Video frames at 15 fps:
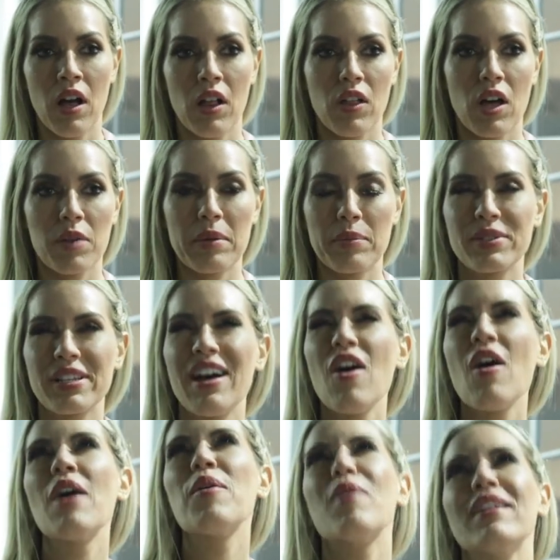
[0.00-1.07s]
A lot of people say,
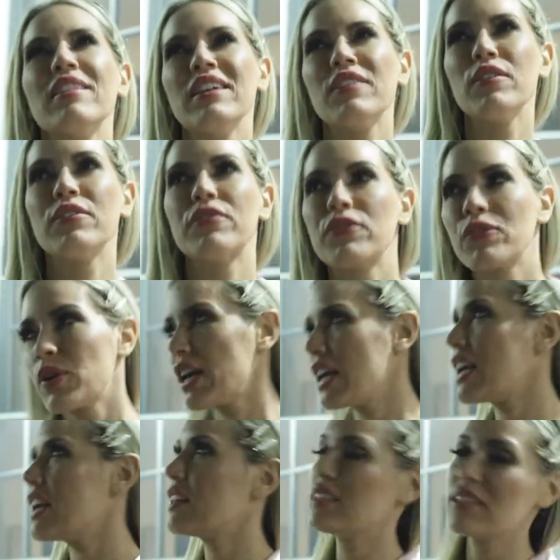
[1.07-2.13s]
oh, I wanna live a
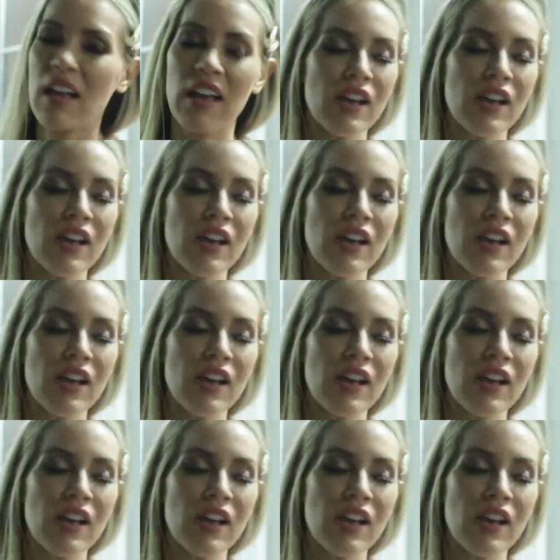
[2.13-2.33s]
free,